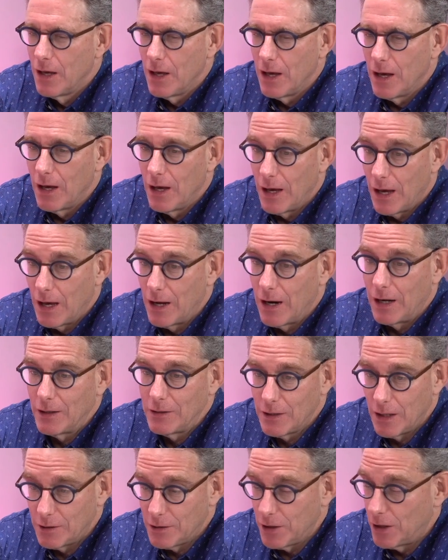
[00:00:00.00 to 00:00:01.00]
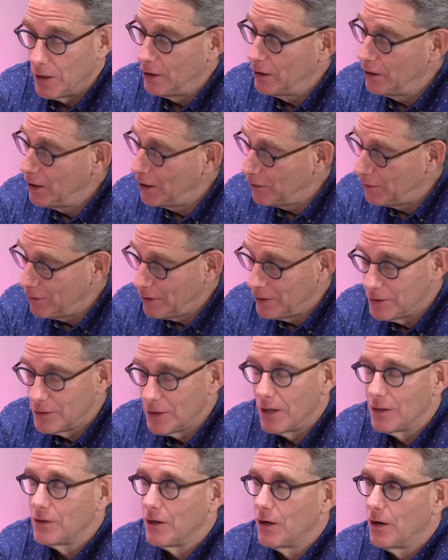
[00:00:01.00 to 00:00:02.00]
And I said to her, literally
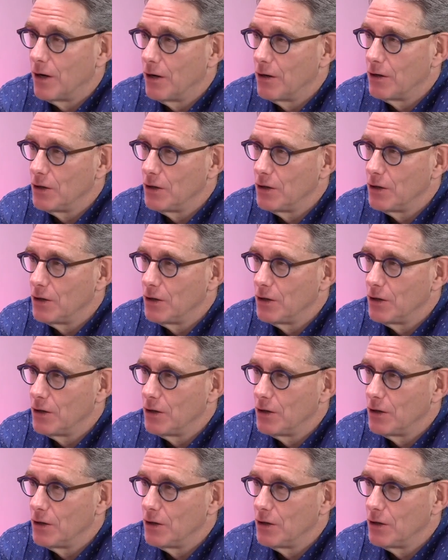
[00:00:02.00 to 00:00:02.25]
said to her,